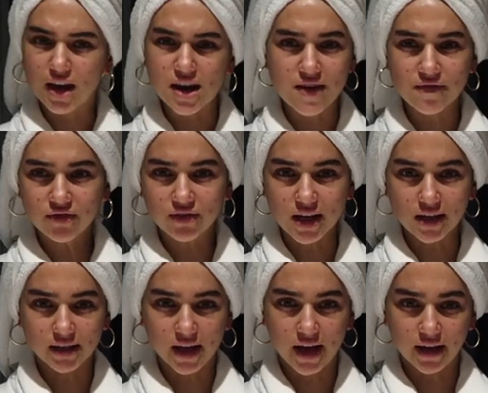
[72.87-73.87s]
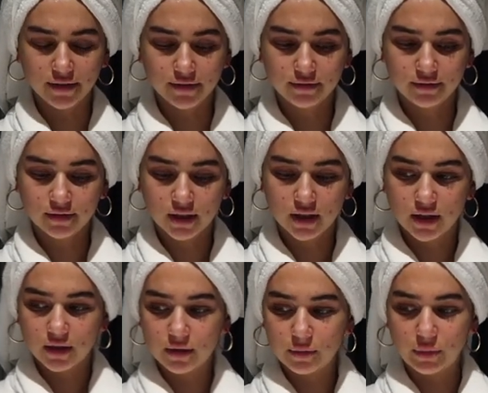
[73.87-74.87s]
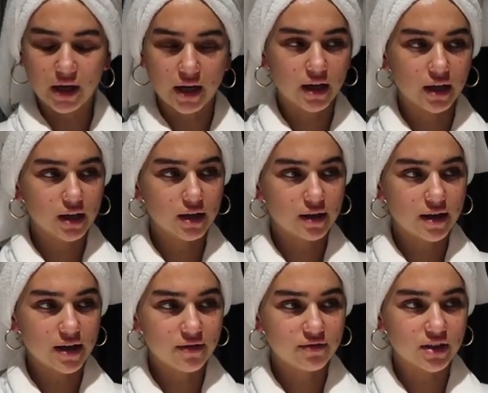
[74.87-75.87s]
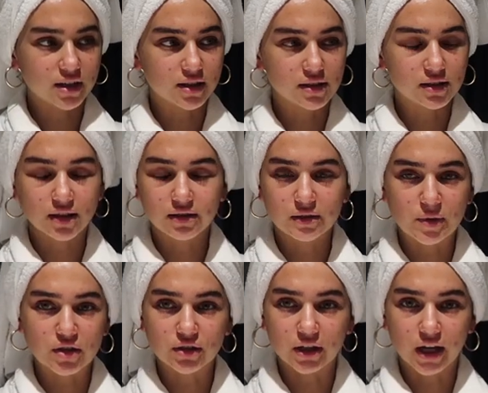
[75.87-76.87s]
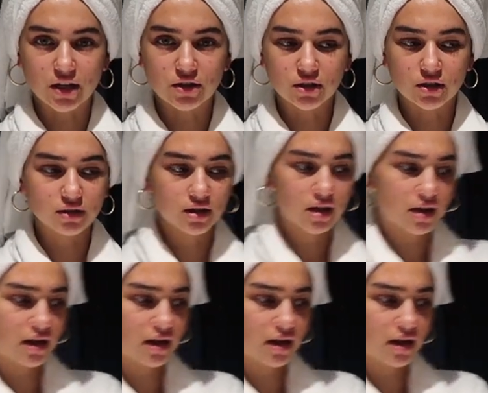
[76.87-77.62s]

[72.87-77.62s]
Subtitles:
I never fake tan, but I figured it's like a special occasion.